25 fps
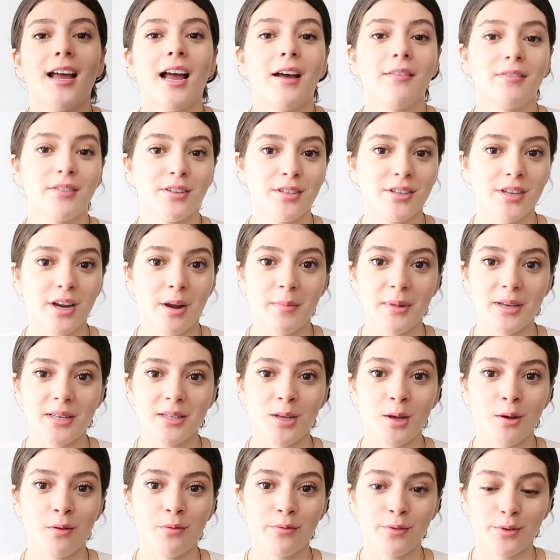have to stop
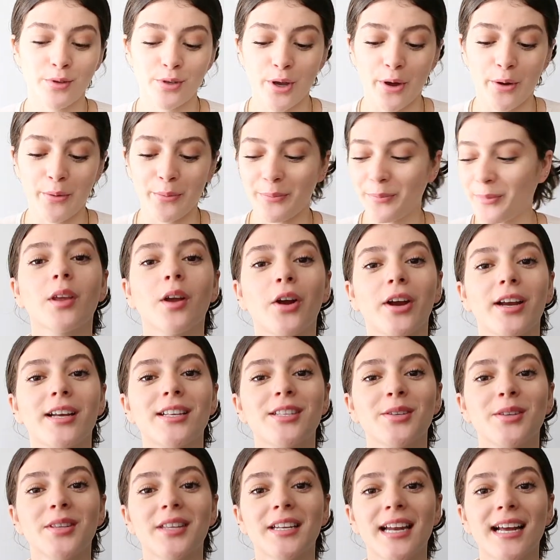myself, so. All
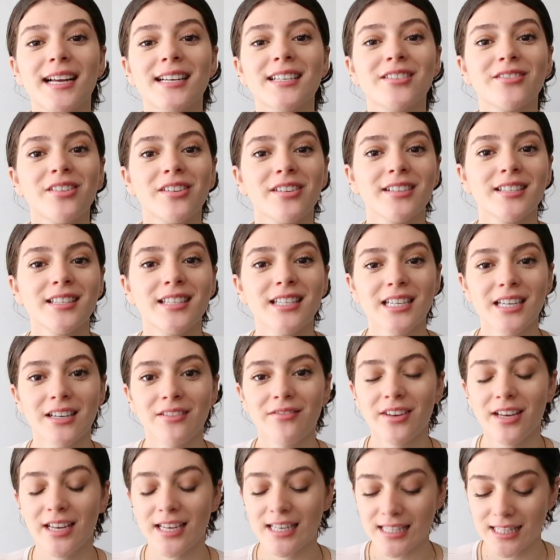right, so the next long
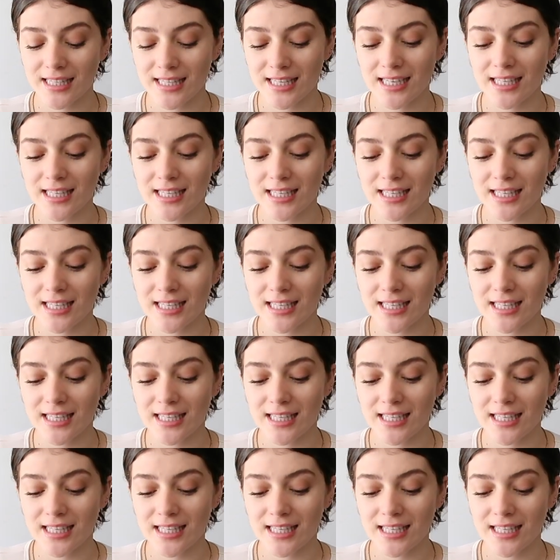sleeve is